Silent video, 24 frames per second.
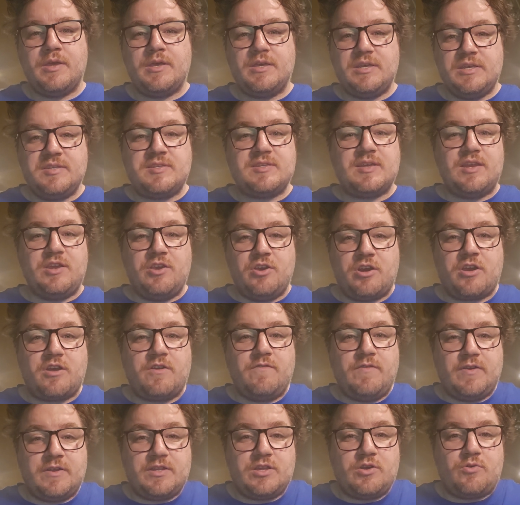He said, you're a
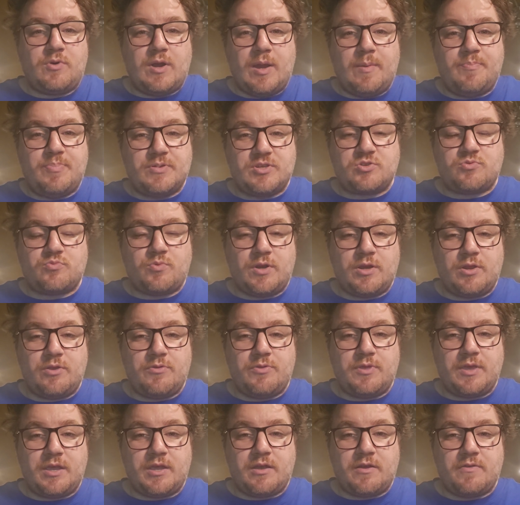convicted rapist. What do you
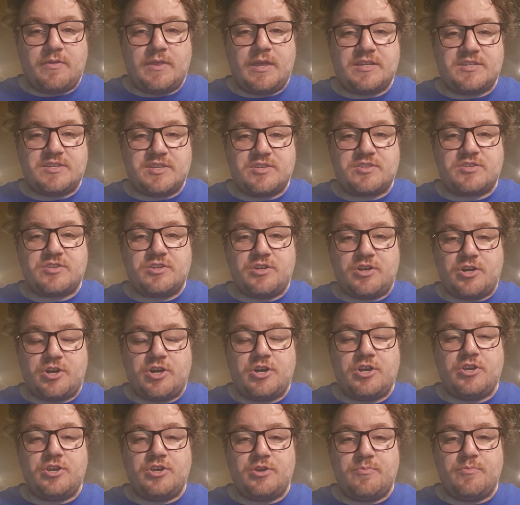think that's going to
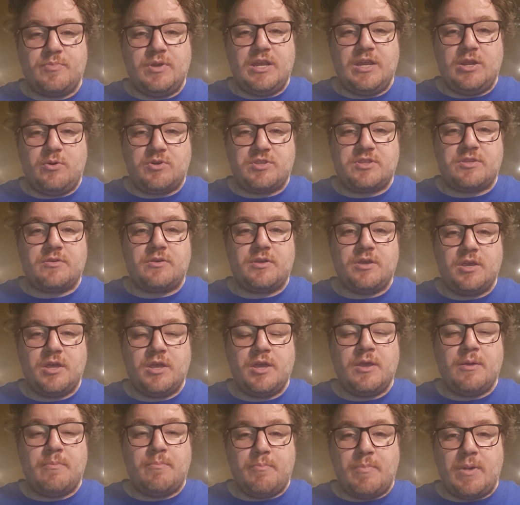hurt? Your meeting with the
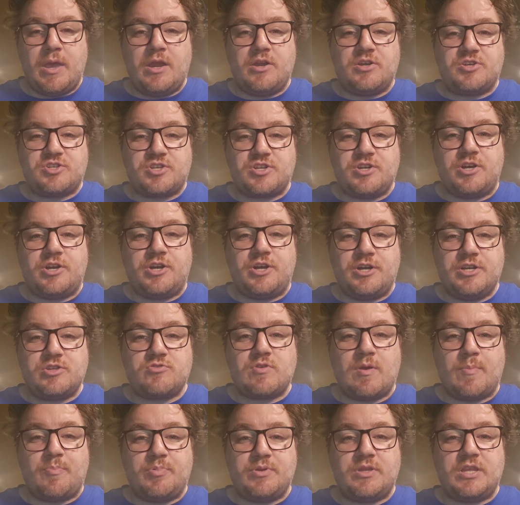mayor is going to hurt his
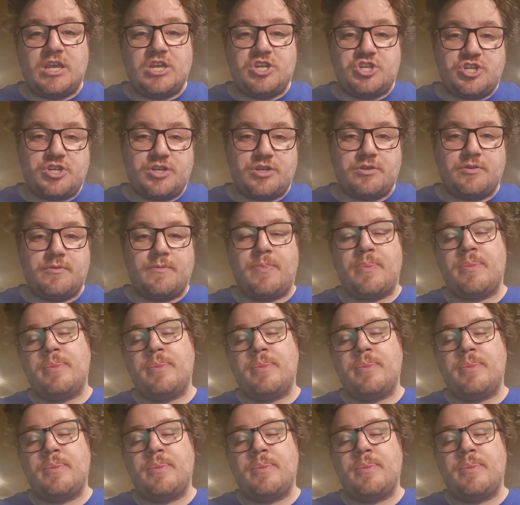reputation.